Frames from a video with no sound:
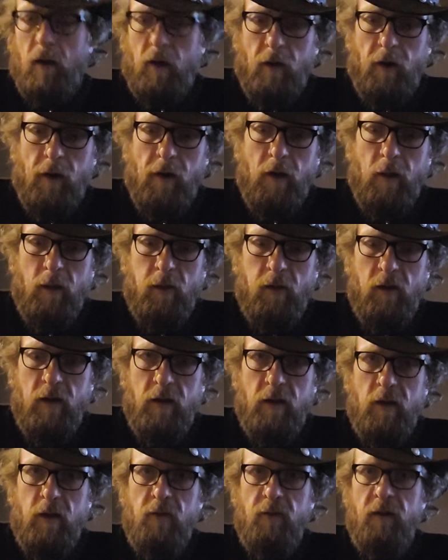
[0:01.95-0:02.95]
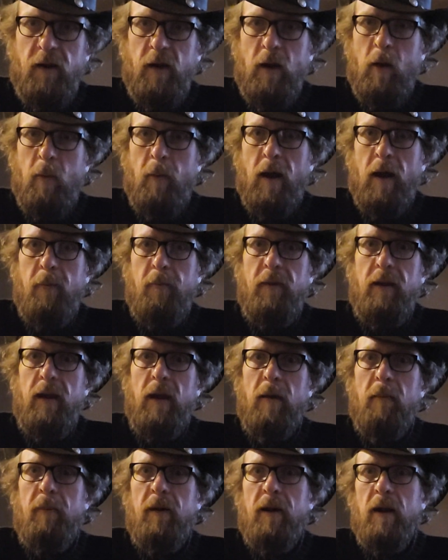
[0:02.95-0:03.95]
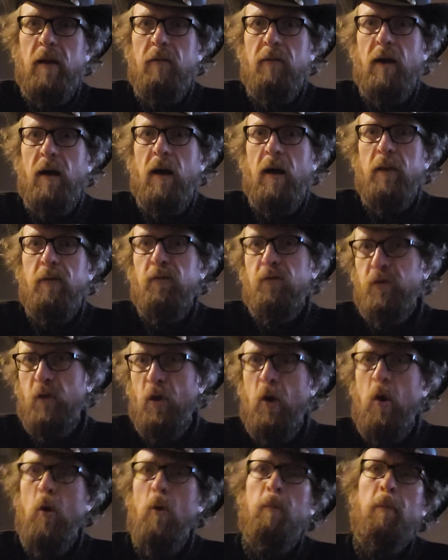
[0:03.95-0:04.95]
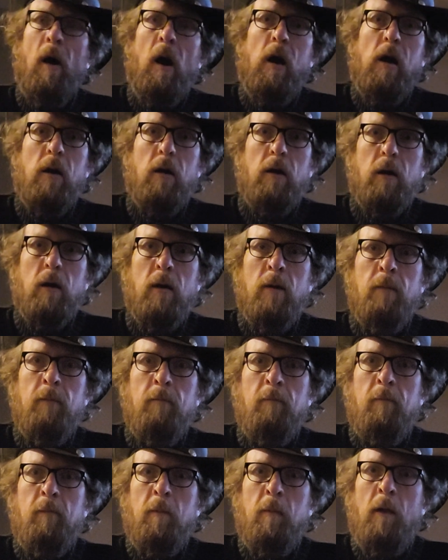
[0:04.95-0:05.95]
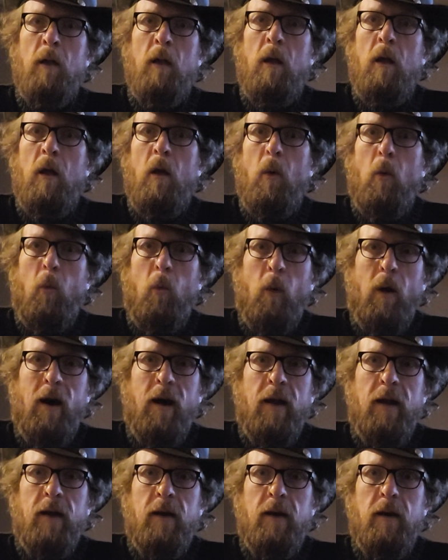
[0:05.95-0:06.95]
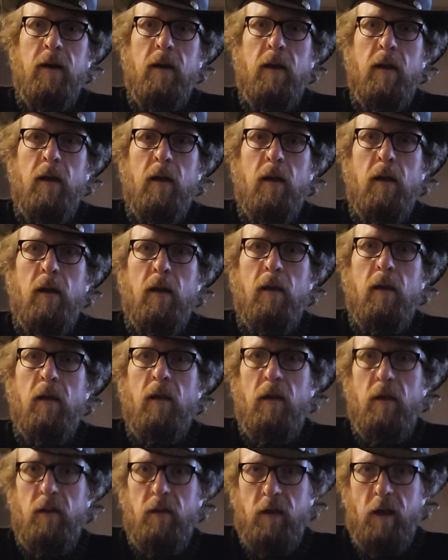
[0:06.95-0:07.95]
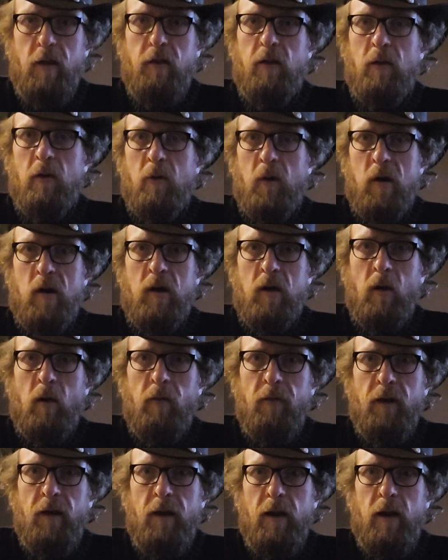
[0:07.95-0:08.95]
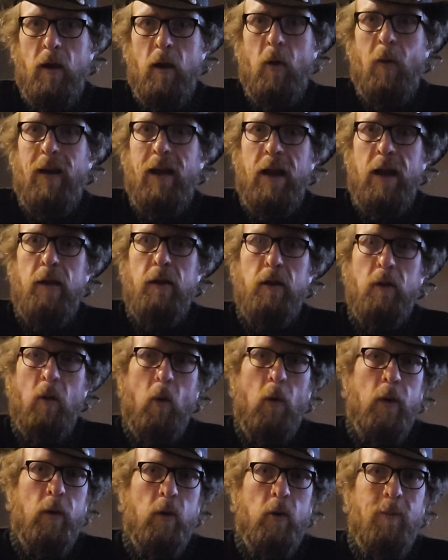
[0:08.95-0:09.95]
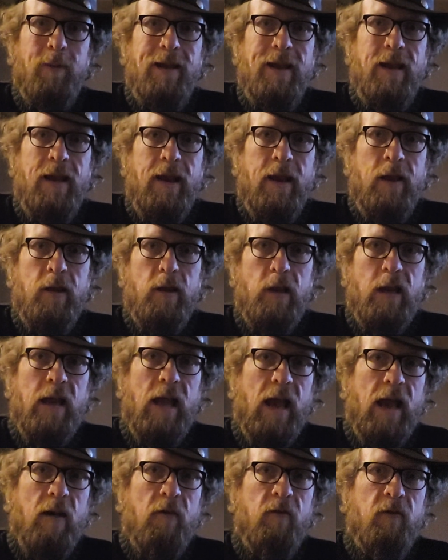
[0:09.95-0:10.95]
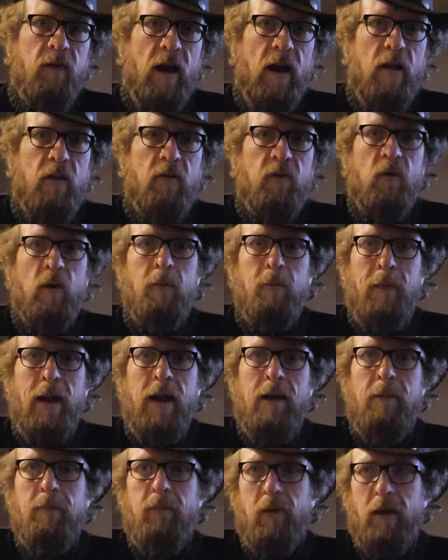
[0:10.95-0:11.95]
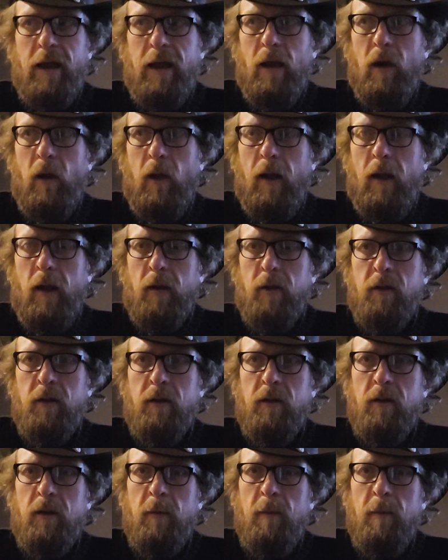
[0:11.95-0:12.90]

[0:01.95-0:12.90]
Honestly, this video might be a bit of a two-parter. One, this original video is going to be in the Advice for Men playlist.